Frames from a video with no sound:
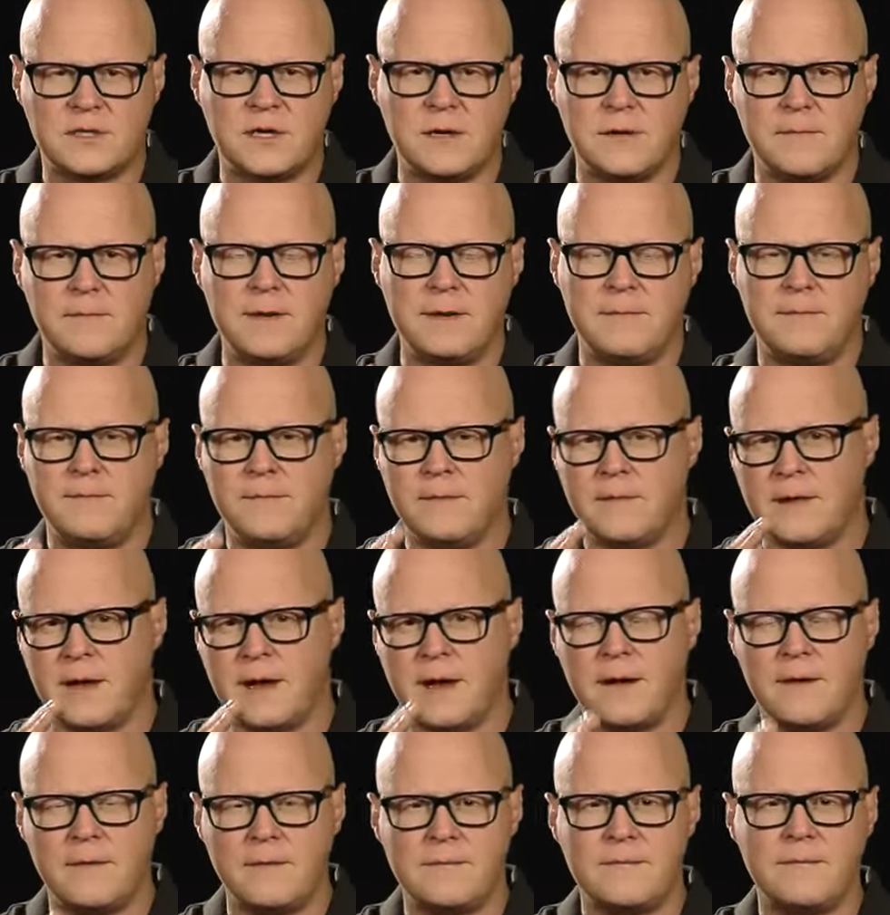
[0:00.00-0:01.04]
to be
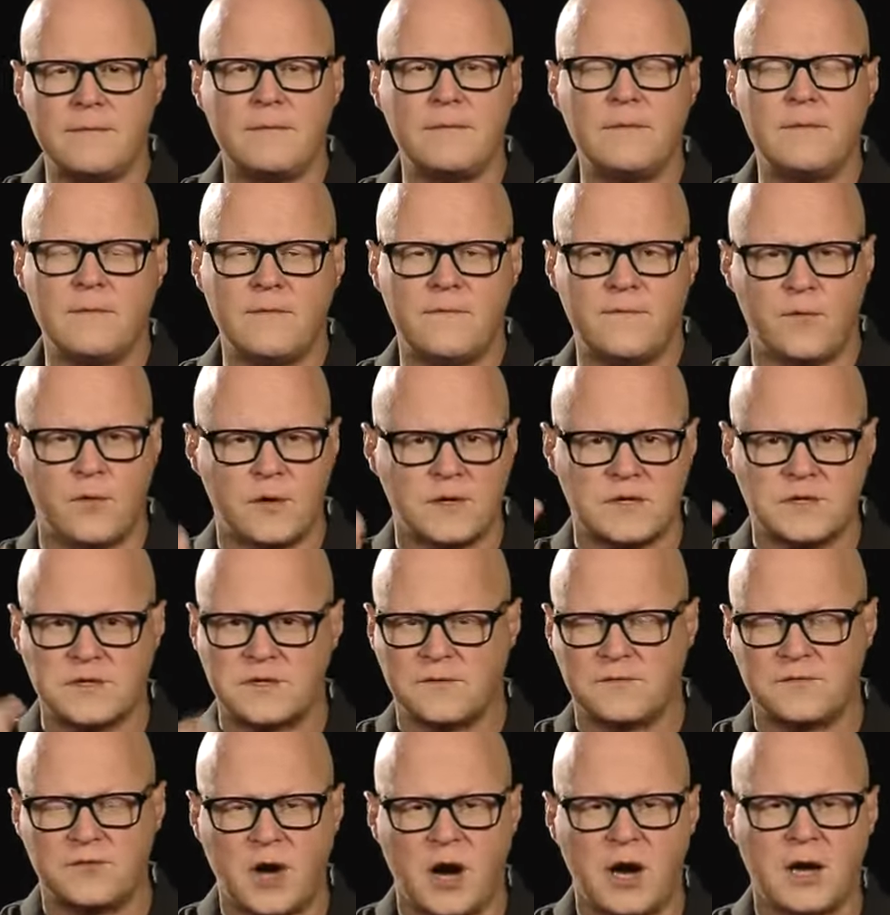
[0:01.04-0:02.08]
forces
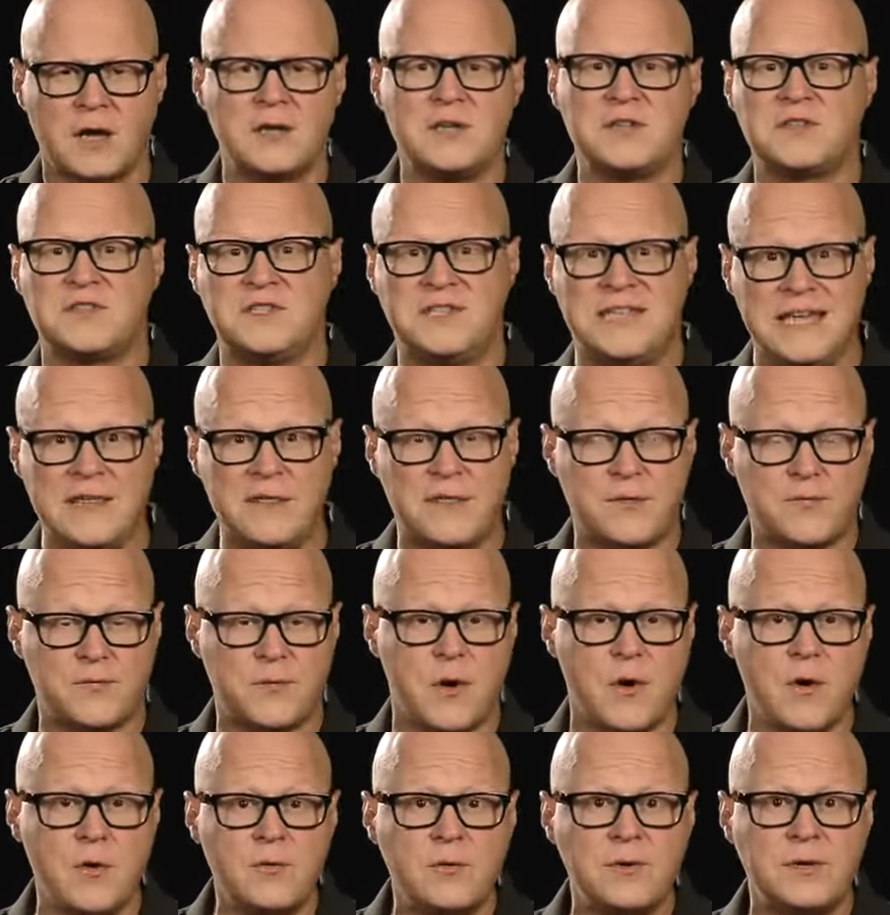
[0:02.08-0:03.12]
of darkness
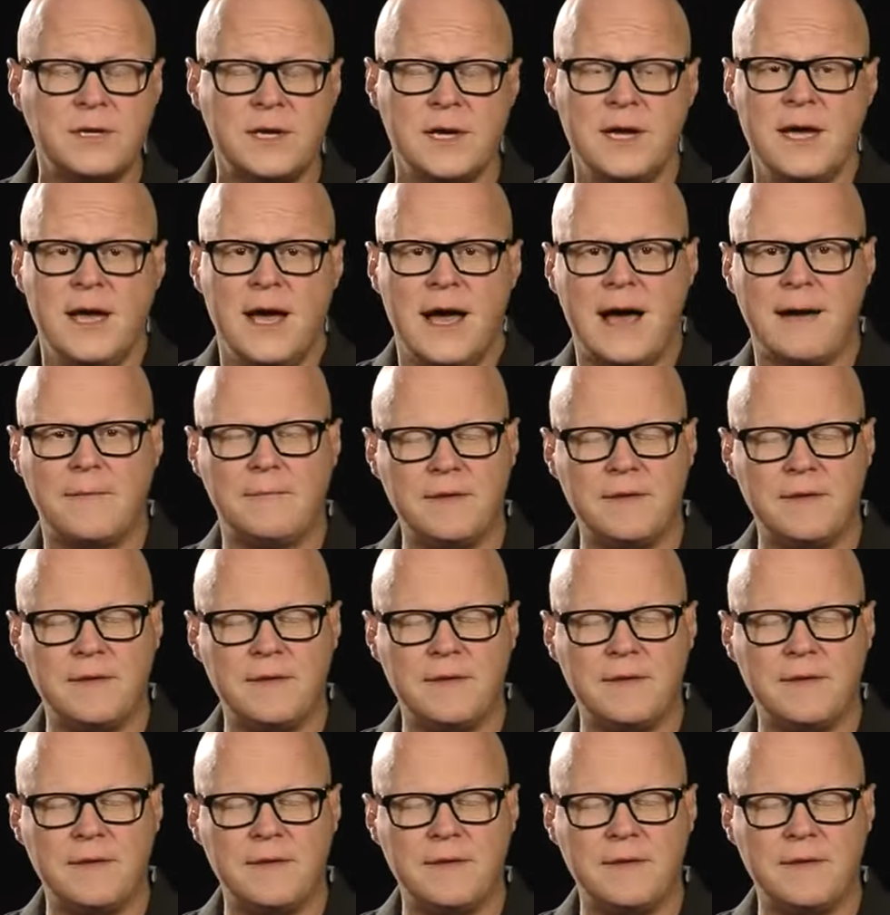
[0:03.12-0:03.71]
dethroned. I